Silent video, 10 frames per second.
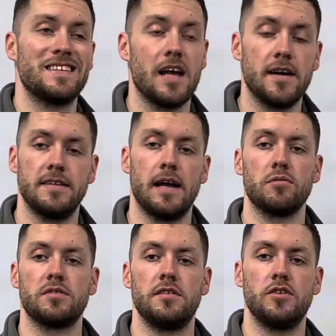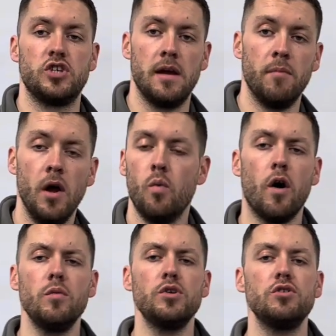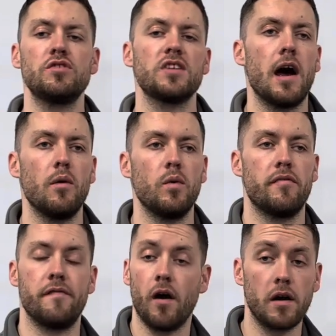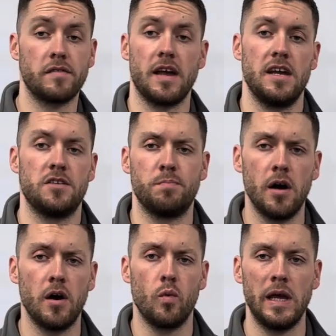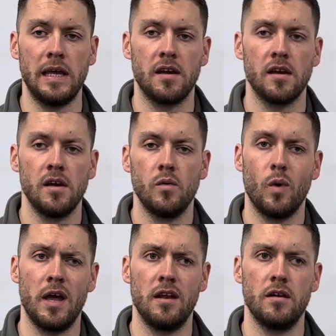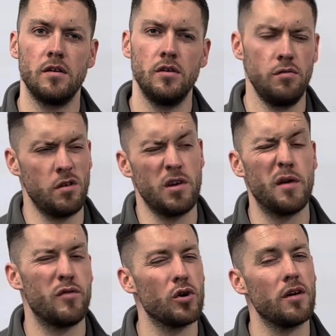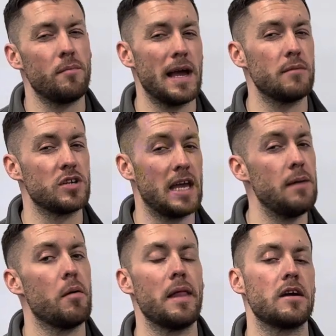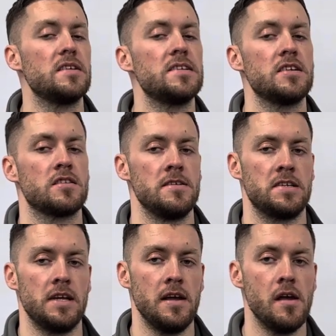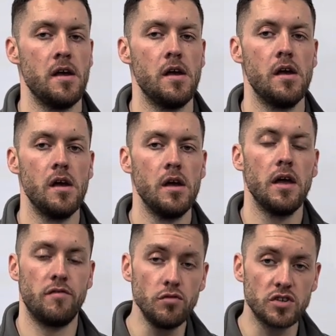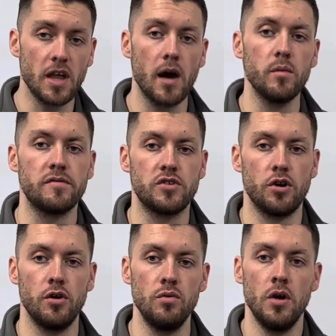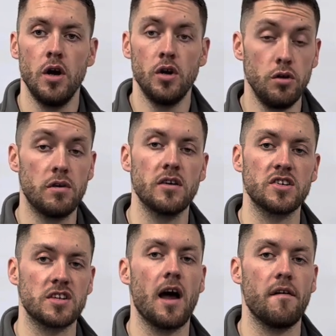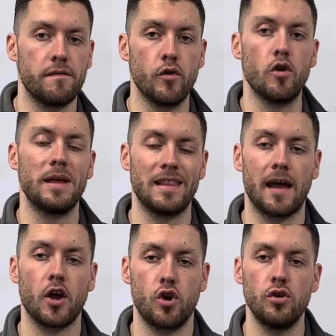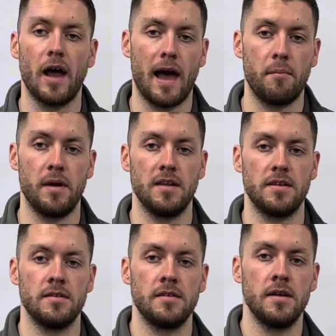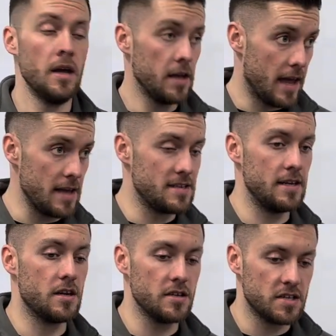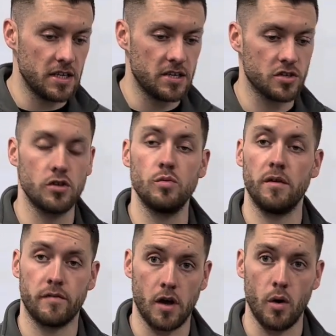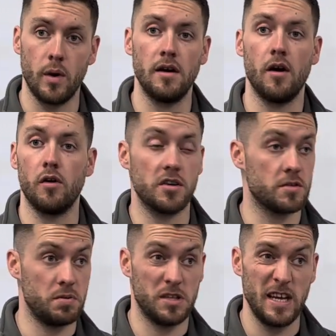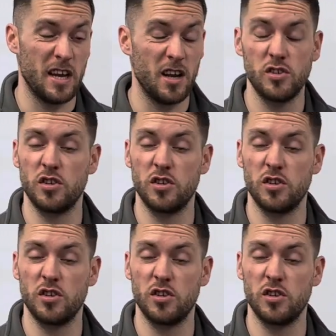started out in the gym, why would you start with 5 days per week when you don't know if you're going to be able to keep up that consistency? If you start with 2, you can start forming that good habit. Getting consistent with going on a particular